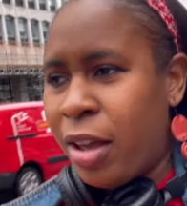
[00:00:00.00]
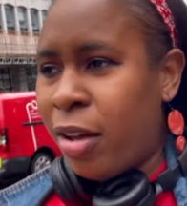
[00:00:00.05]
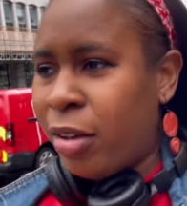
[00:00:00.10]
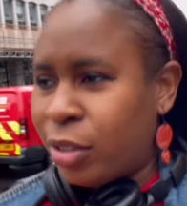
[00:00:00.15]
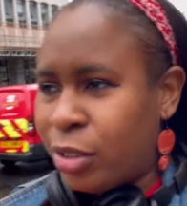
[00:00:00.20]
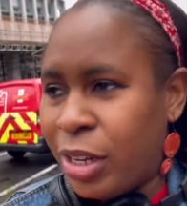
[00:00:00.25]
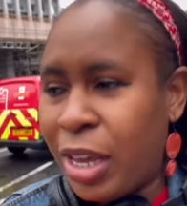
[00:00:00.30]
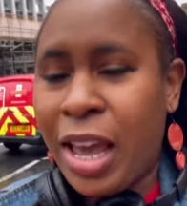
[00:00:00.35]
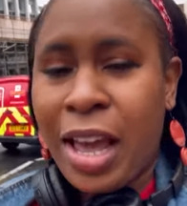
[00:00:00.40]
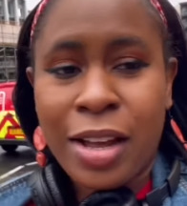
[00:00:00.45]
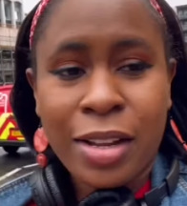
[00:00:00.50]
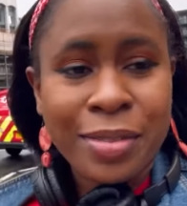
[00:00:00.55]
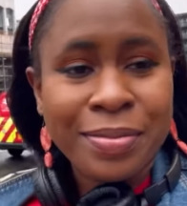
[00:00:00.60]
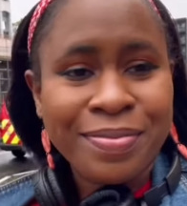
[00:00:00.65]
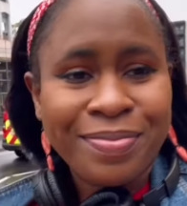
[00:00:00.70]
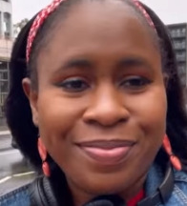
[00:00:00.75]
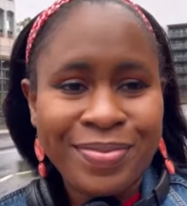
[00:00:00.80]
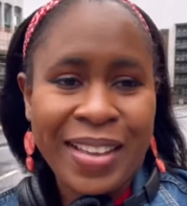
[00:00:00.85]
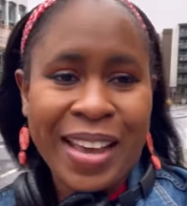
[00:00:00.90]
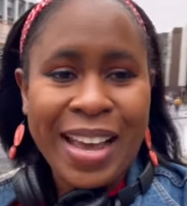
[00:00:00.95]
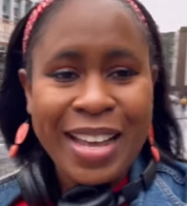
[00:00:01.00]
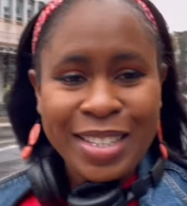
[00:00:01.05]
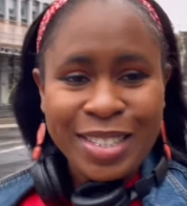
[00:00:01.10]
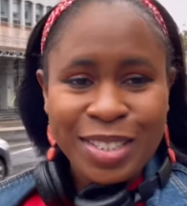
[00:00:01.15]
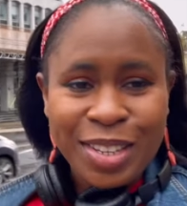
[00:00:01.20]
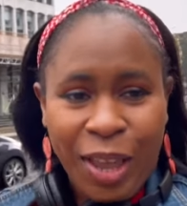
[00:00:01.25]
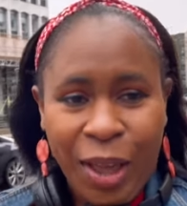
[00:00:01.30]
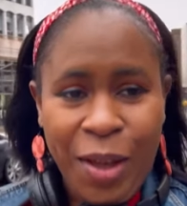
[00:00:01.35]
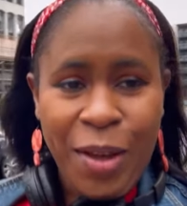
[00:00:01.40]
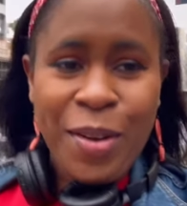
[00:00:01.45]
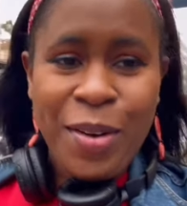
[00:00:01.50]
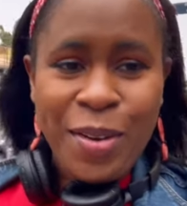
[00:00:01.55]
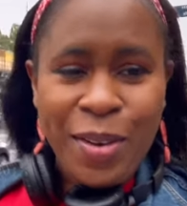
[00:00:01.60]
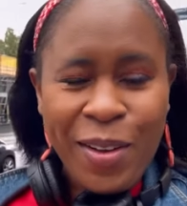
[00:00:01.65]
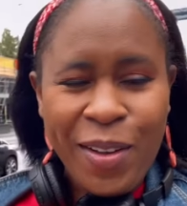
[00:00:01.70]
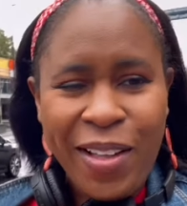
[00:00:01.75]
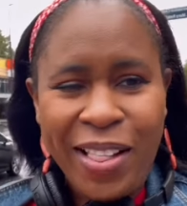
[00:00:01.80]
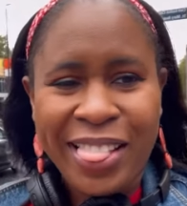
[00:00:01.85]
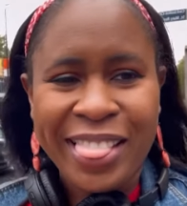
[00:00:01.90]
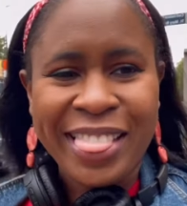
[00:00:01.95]
So yeah, let's
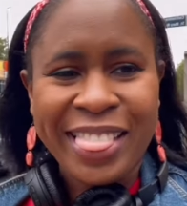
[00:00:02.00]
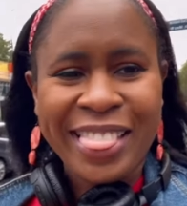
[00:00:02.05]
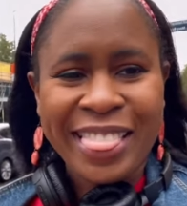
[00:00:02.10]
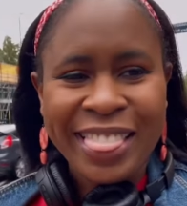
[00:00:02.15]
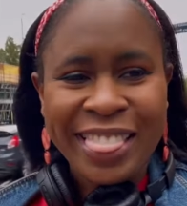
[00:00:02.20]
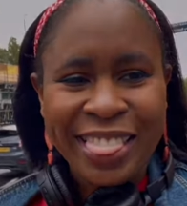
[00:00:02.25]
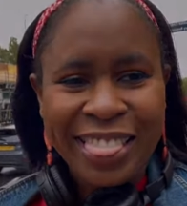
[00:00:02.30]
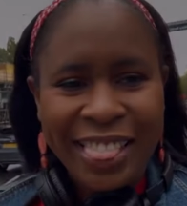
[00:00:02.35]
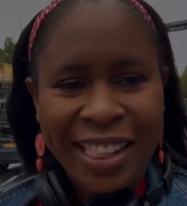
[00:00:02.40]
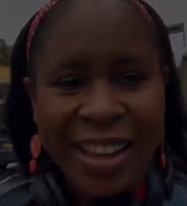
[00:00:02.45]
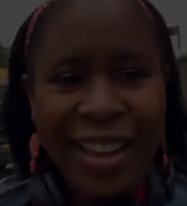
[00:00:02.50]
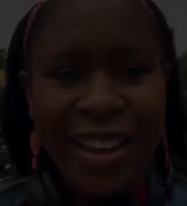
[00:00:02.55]
go.